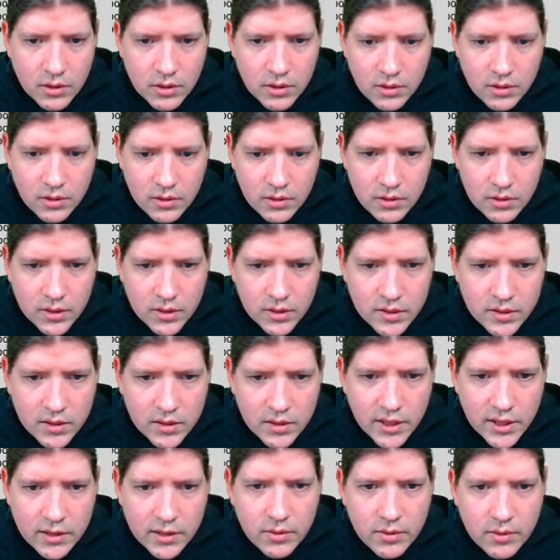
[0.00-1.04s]
Doesn't it
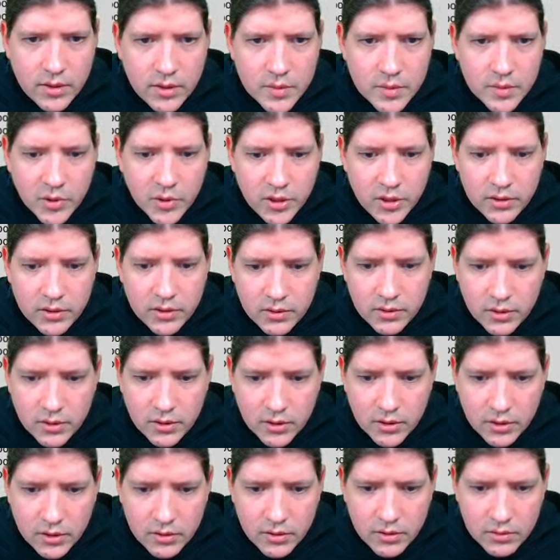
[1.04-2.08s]
get to this point,
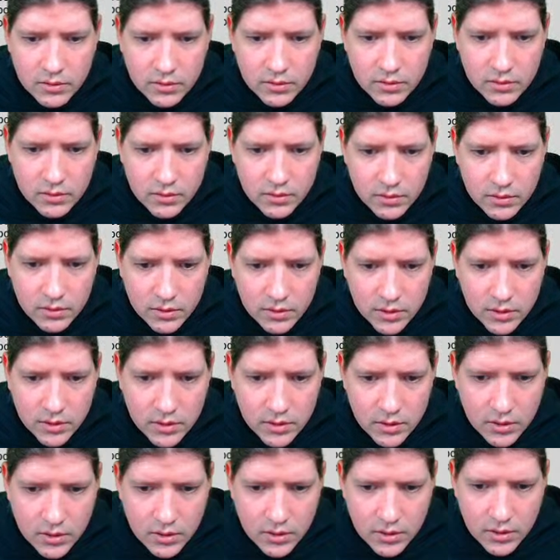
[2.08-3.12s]
or
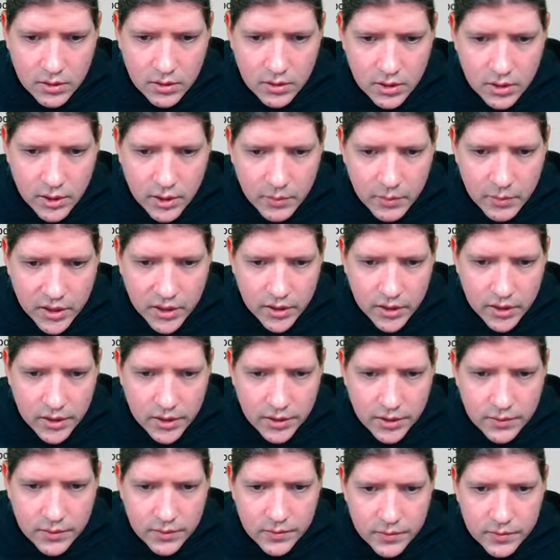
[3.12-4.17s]
am I?
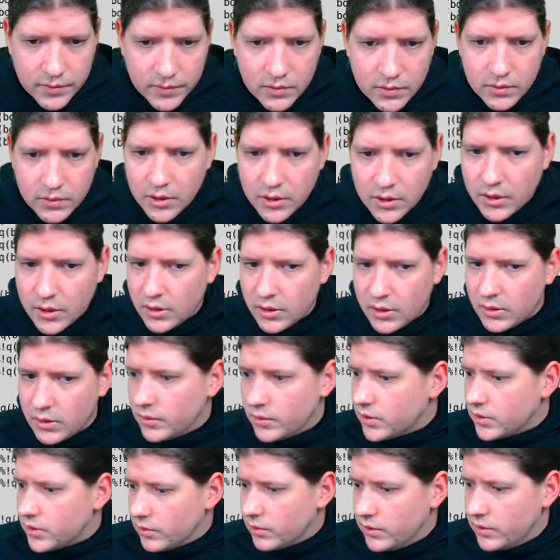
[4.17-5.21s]
Oh,
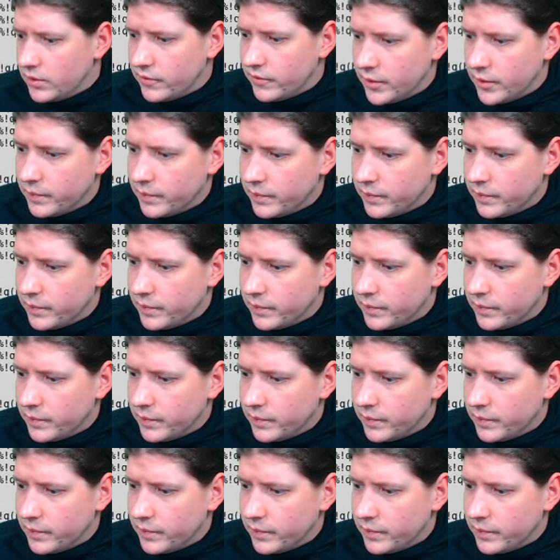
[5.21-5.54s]
sorry if I'm